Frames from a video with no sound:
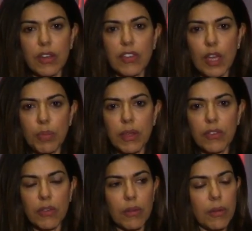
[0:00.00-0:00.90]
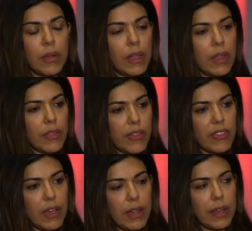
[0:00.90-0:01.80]
to tap into
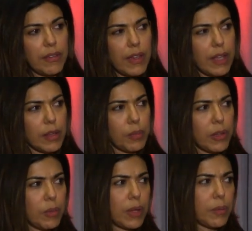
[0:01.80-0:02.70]
that's highly valuable when